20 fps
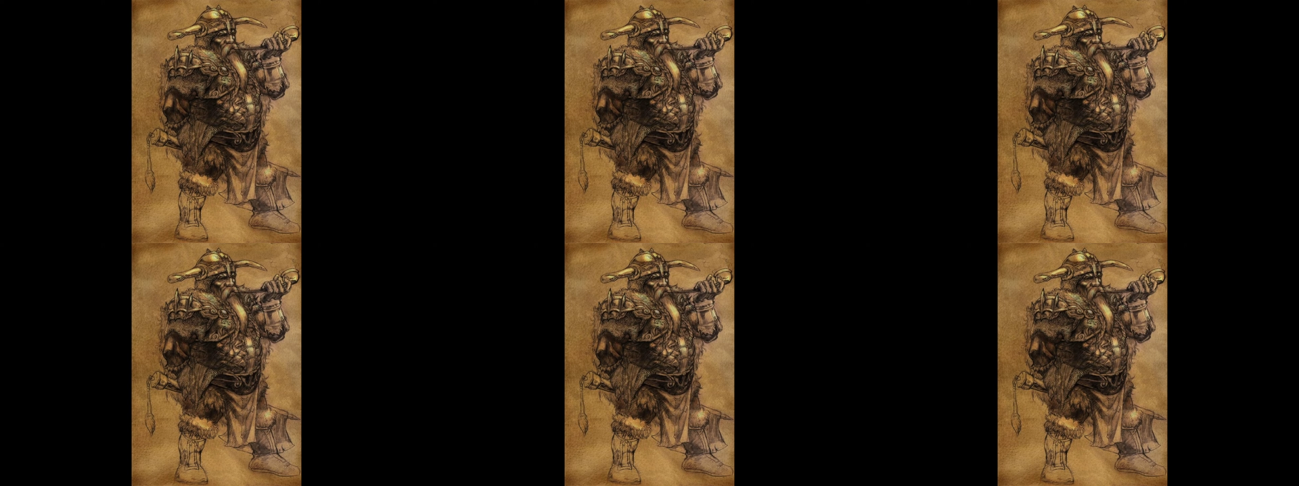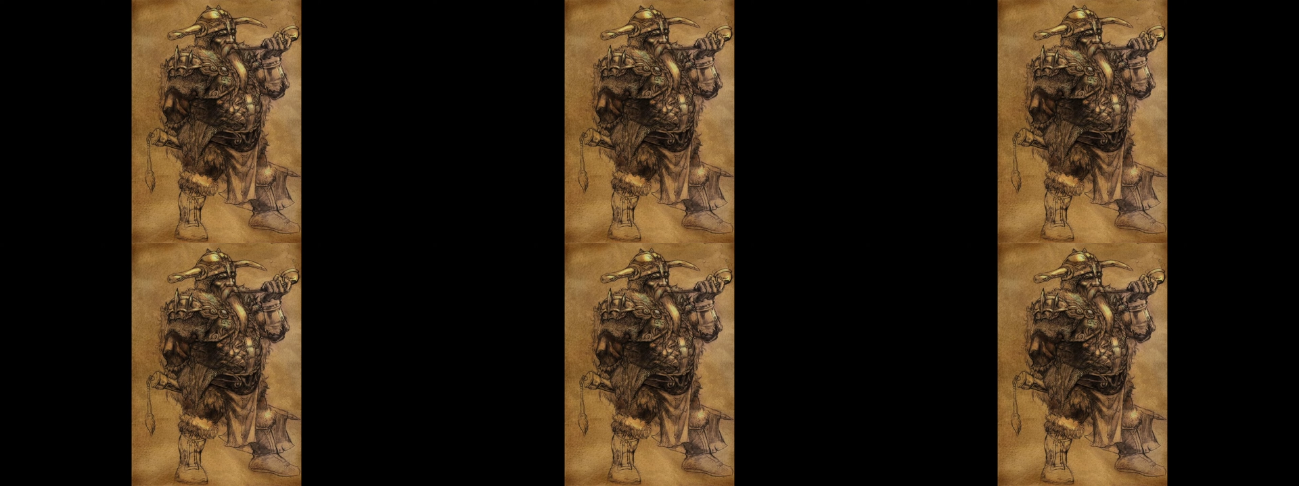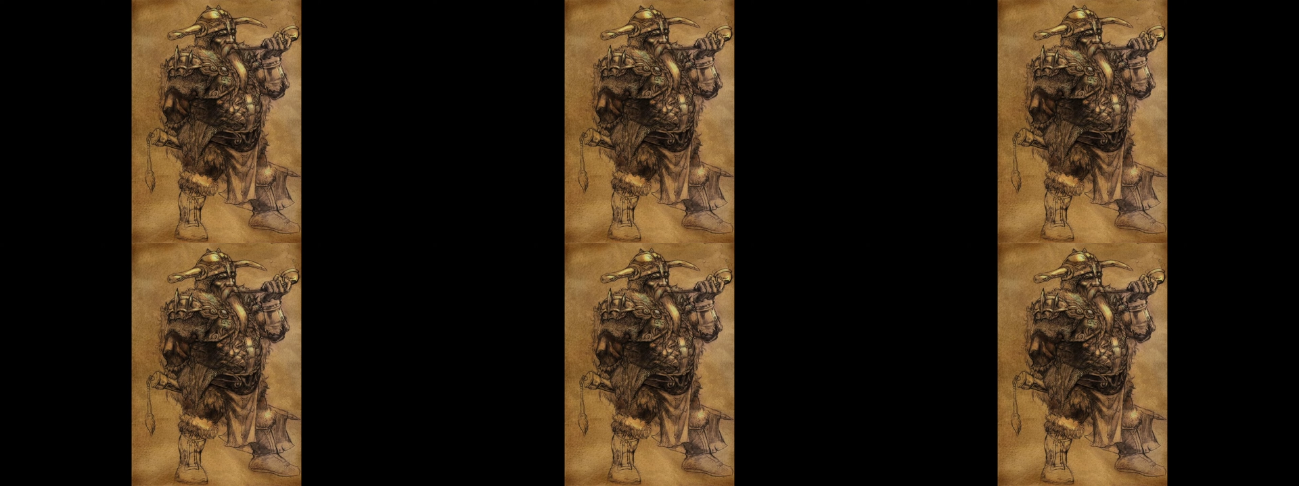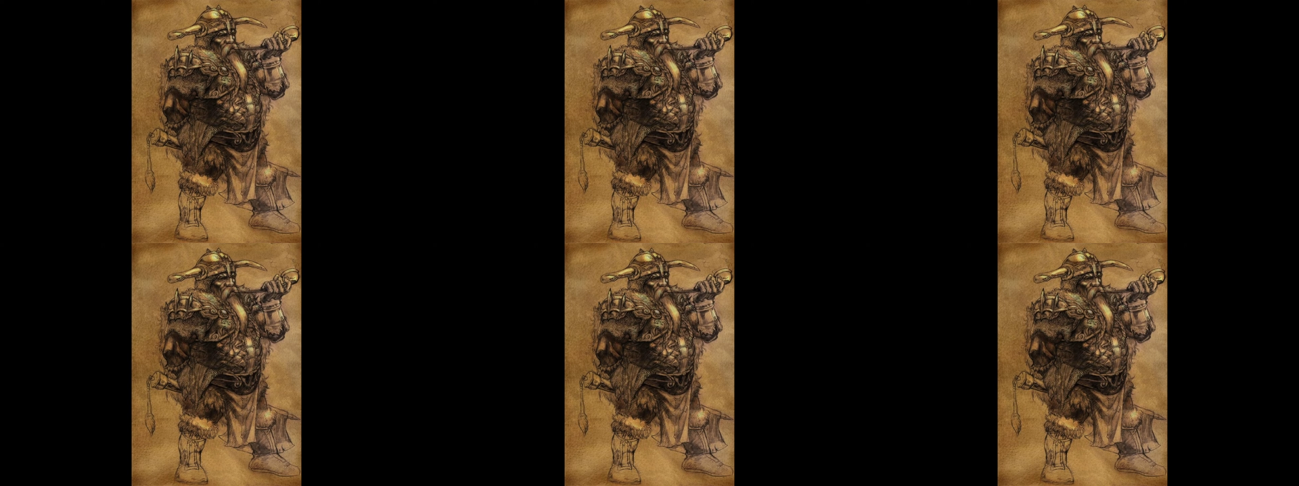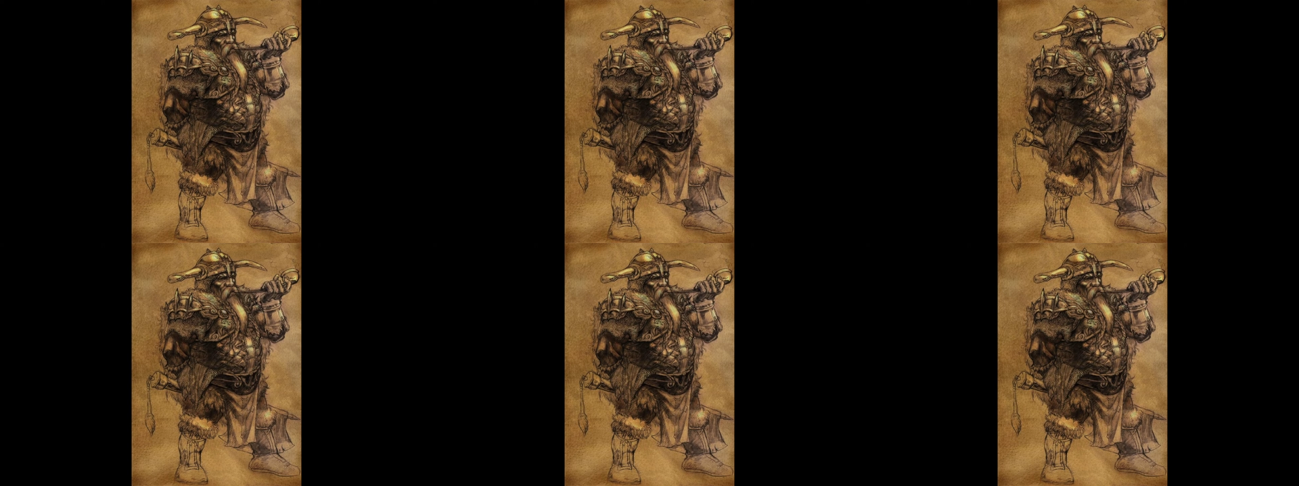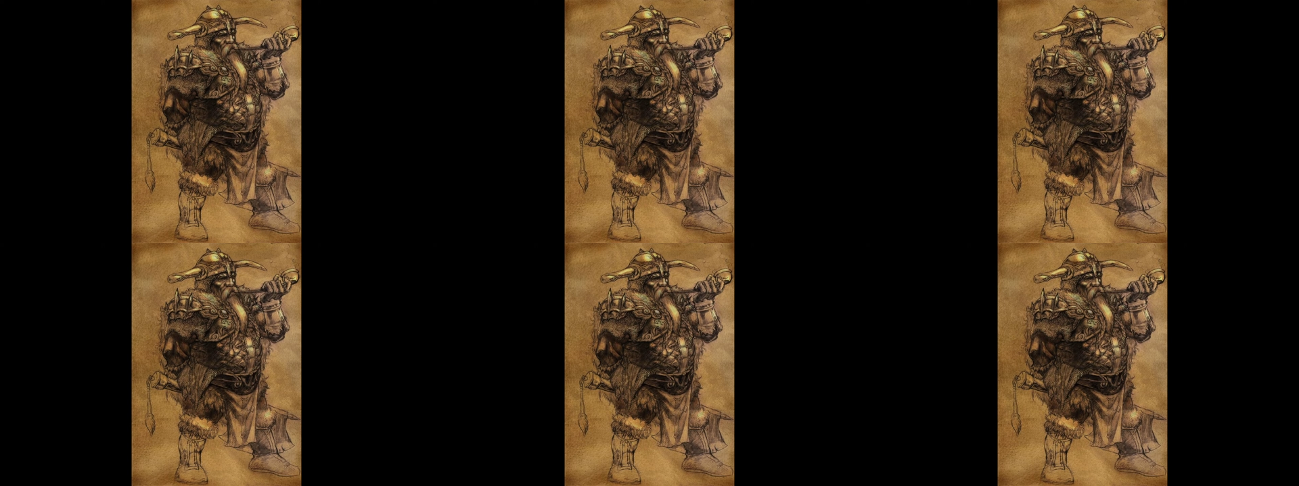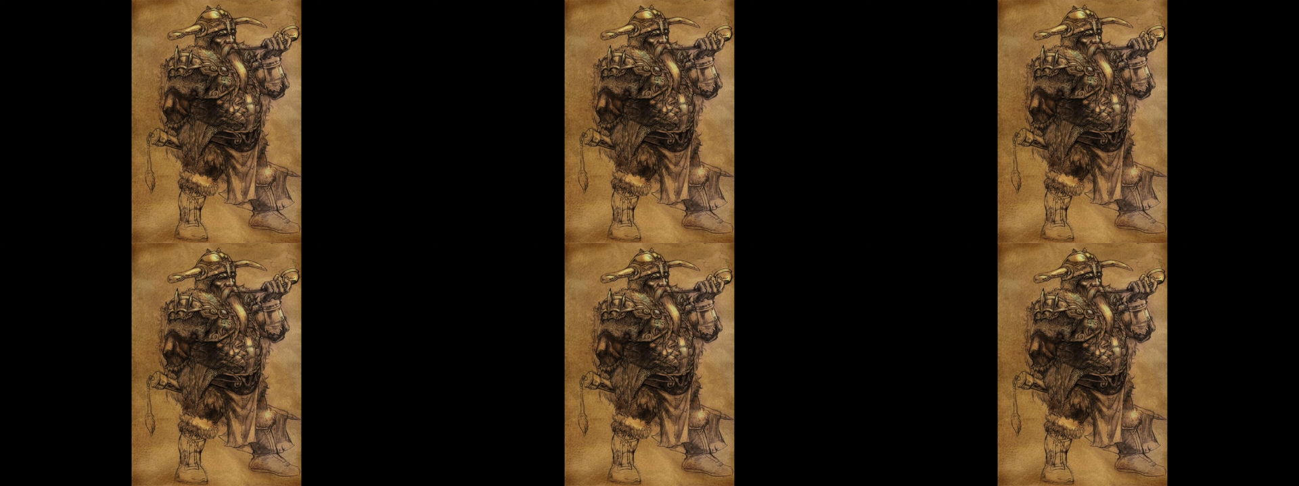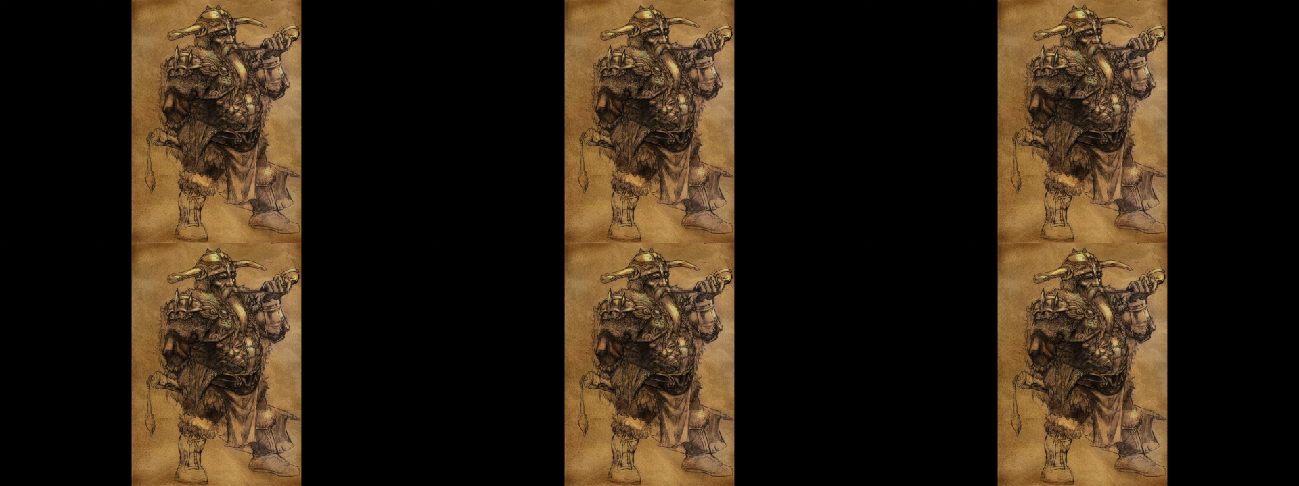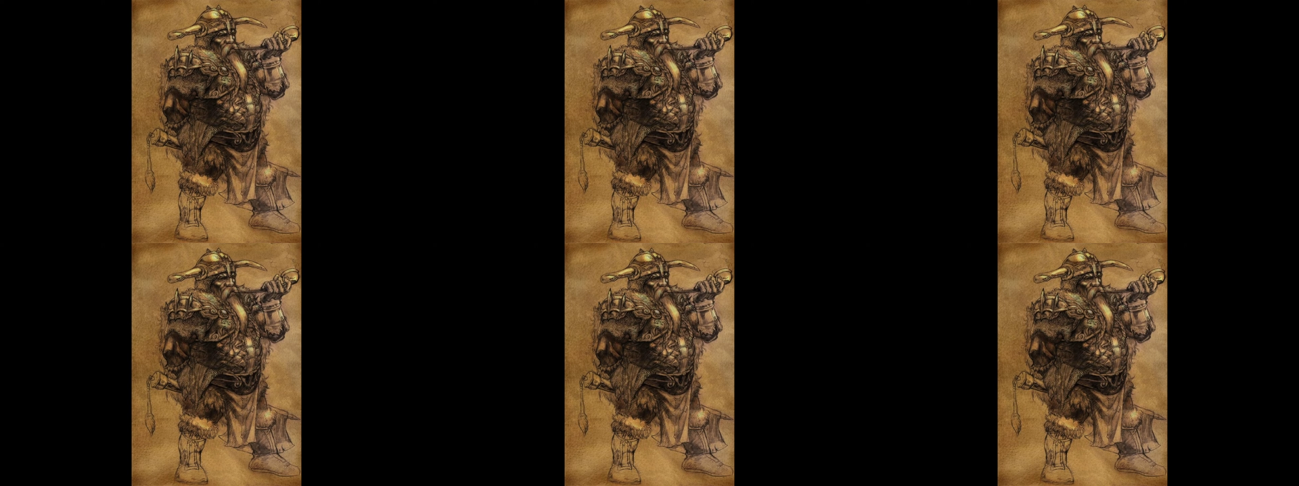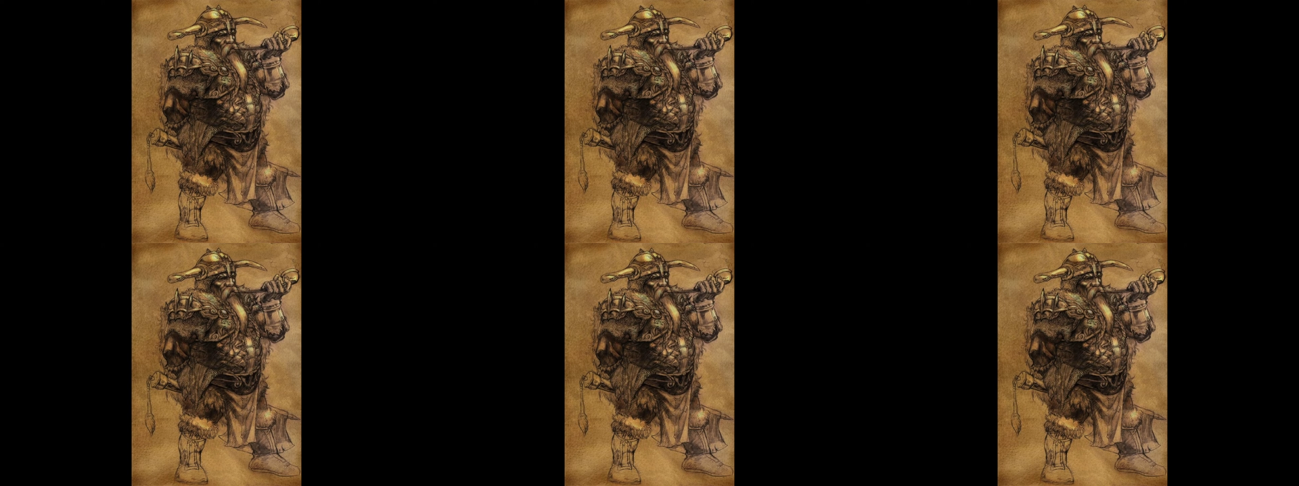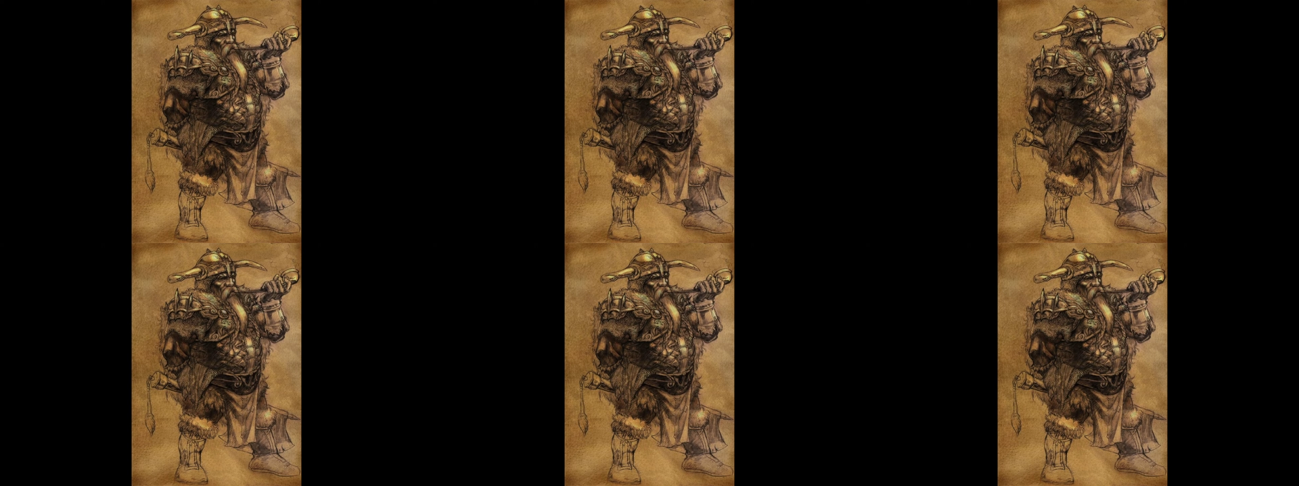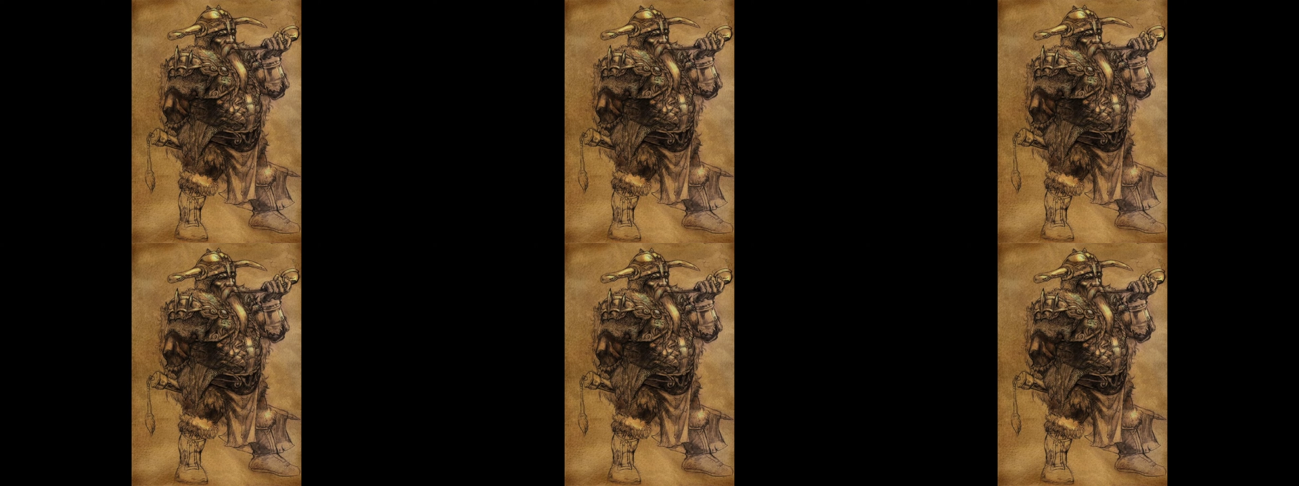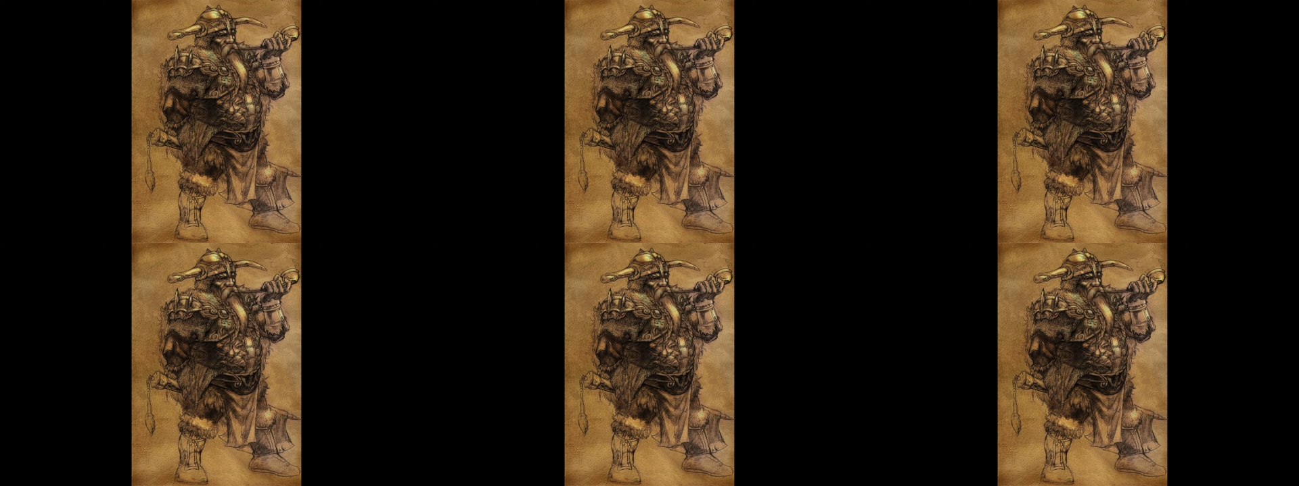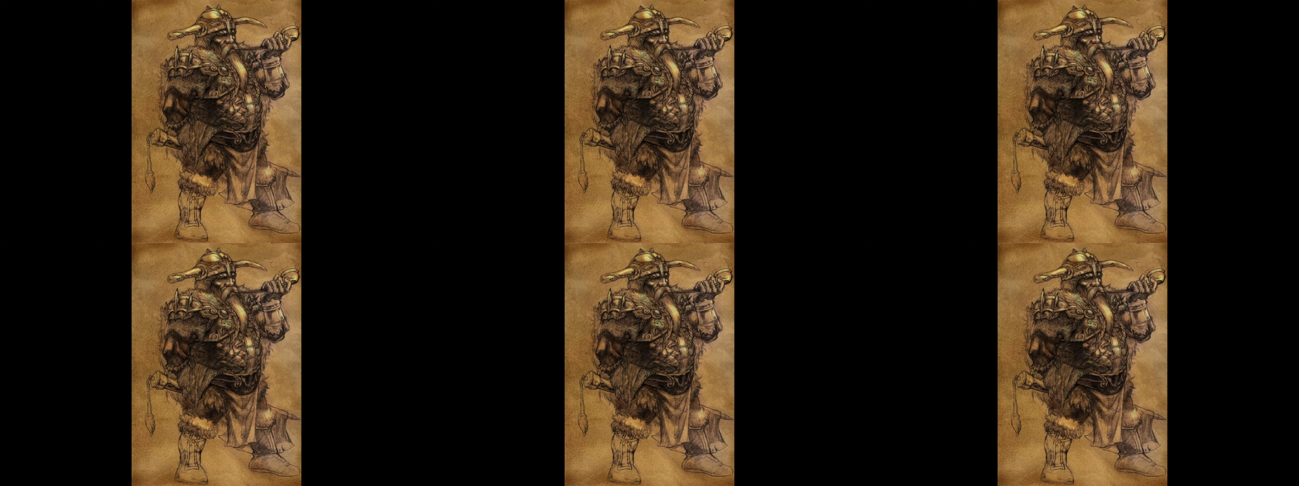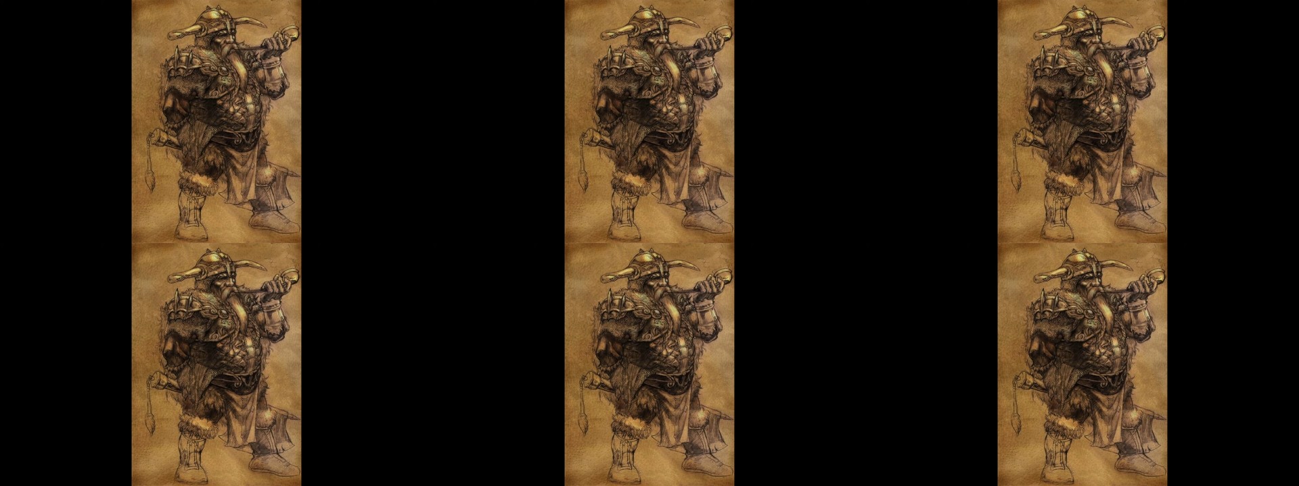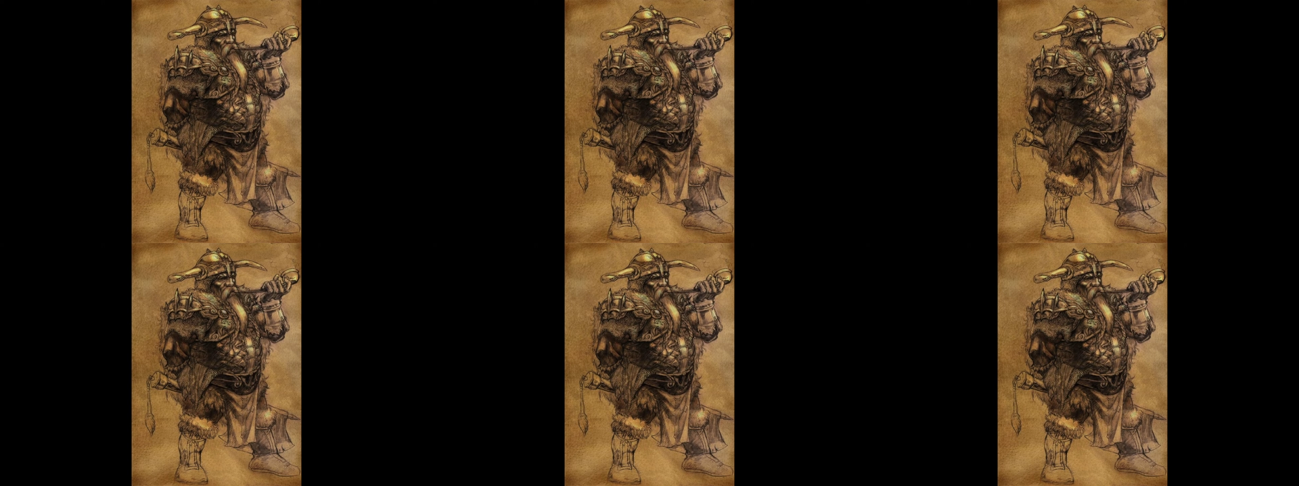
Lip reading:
Nobody's mouth can be seen.